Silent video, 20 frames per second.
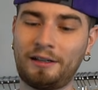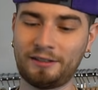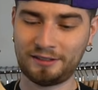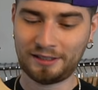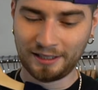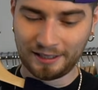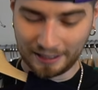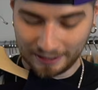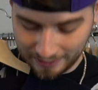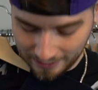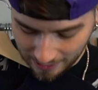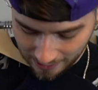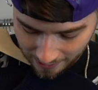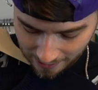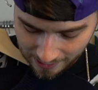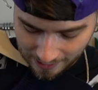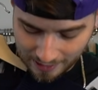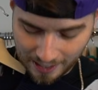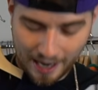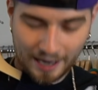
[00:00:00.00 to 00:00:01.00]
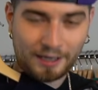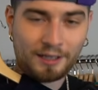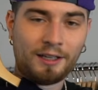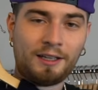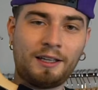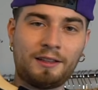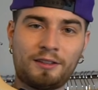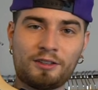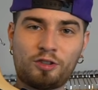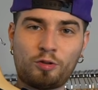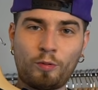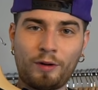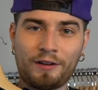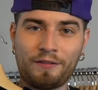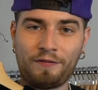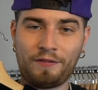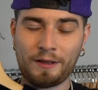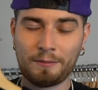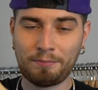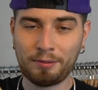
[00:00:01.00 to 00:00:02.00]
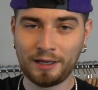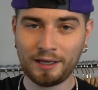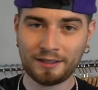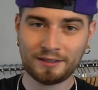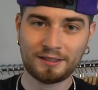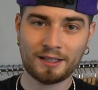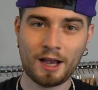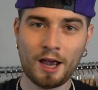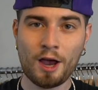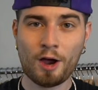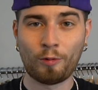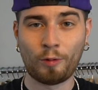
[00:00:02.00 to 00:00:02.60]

I was thinking Kinky and I could get the twin fit picks.